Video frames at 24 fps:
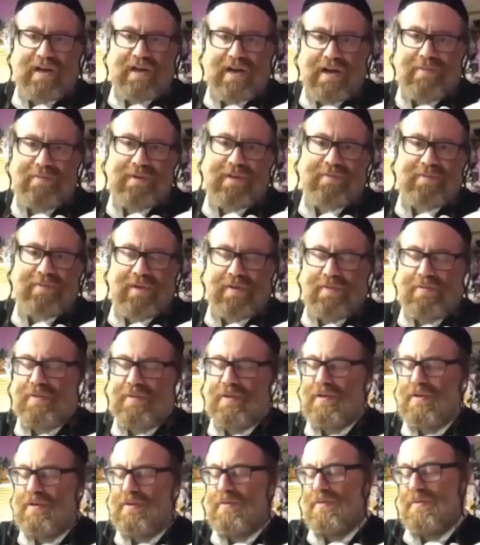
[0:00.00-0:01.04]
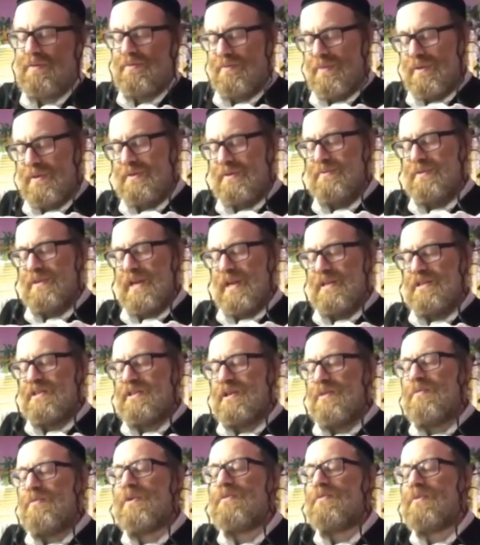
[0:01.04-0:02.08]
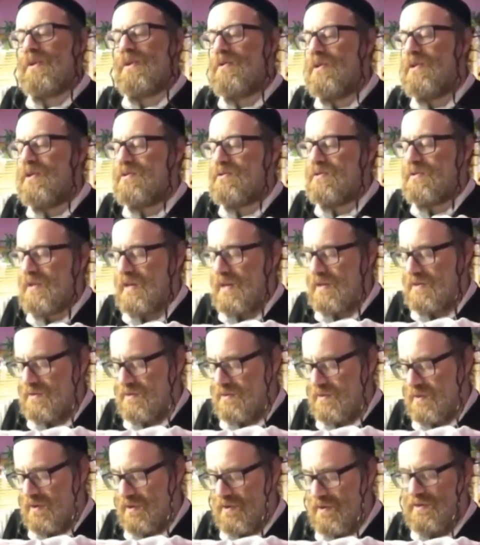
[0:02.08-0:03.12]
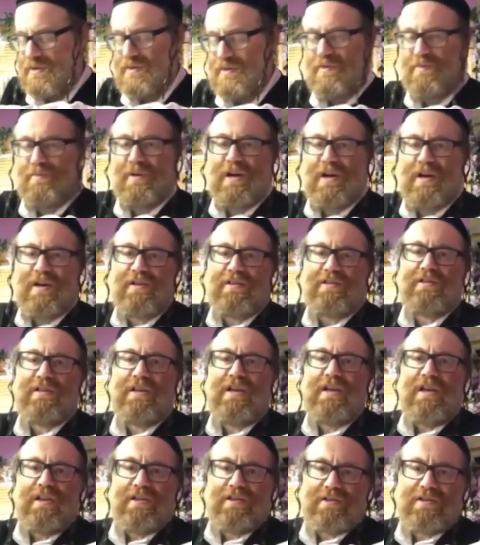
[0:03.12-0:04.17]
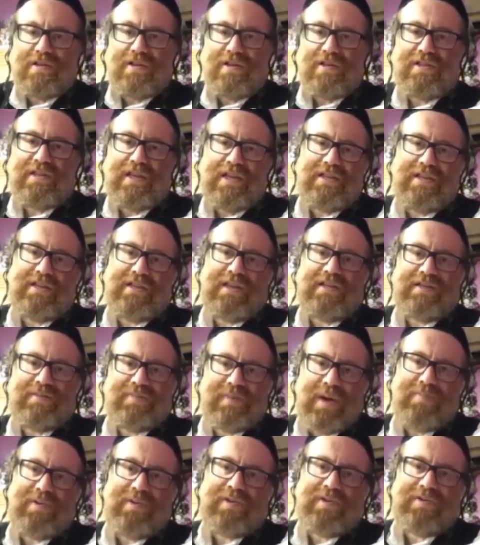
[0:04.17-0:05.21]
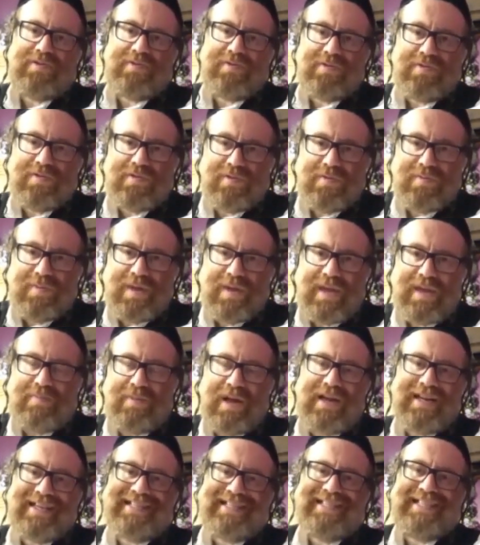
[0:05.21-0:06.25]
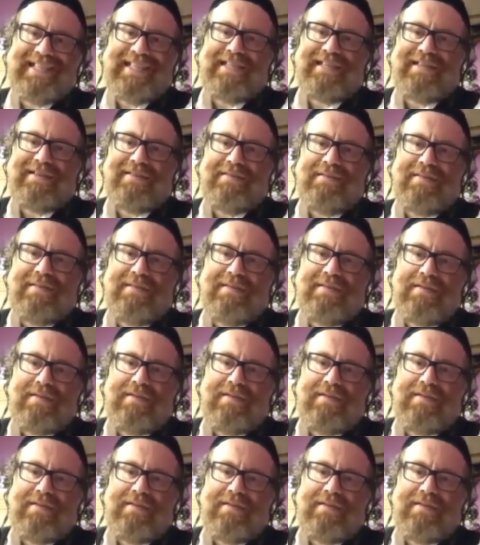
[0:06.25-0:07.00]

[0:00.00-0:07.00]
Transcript: bracha, when we will, when we're going to get to the laws of brachas, so it says it's proper to, to make bracha sitting.